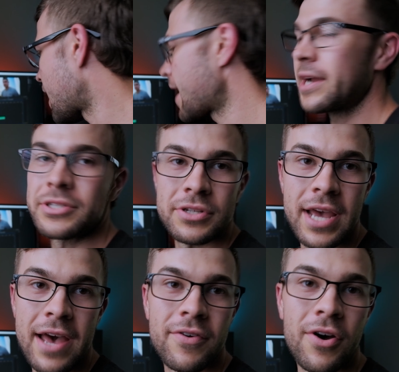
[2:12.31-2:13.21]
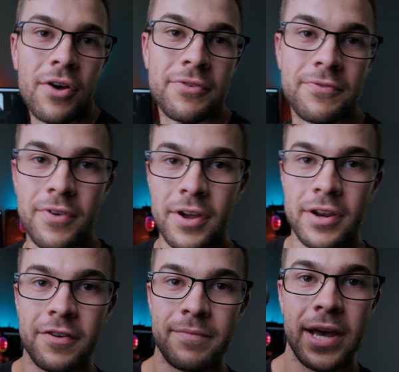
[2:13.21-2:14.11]
I actually have it on the
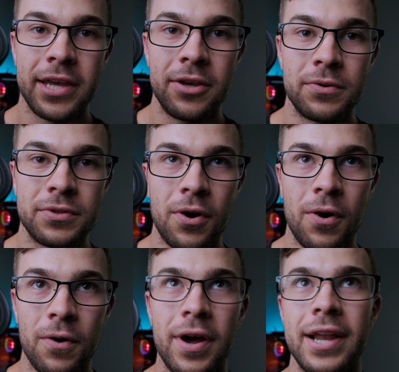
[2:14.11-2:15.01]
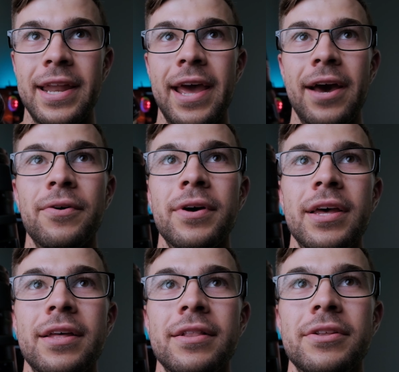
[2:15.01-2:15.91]
front of my EOS R right now.
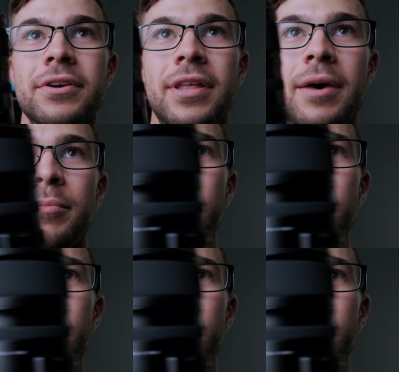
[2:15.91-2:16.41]
Look at that